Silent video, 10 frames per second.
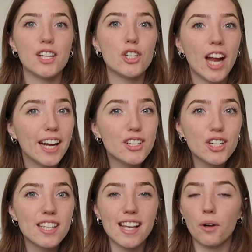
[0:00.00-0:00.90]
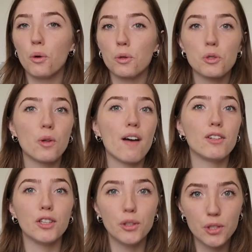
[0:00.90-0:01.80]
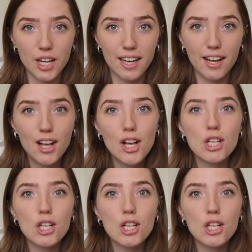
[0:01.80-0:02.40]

and changes and cultural evolution.